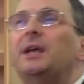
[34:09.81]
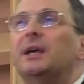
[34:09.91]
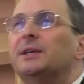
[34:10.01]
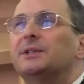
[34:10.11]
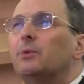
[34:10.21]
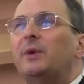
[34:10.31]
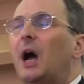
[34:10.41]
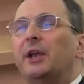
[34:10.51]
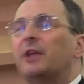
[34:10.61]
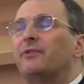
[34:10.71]
is we
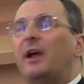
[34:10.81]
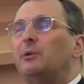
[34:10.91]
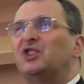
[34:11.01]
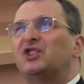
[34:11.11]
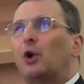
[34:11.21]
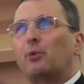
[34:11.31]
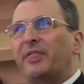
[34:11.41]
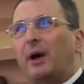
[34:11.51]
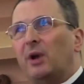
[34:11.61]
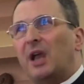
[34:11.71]
are not very strong with
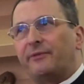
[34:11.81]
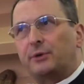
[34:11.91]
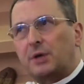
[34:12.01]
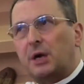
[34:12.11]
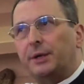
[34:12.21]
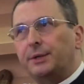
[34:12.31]
our love to God.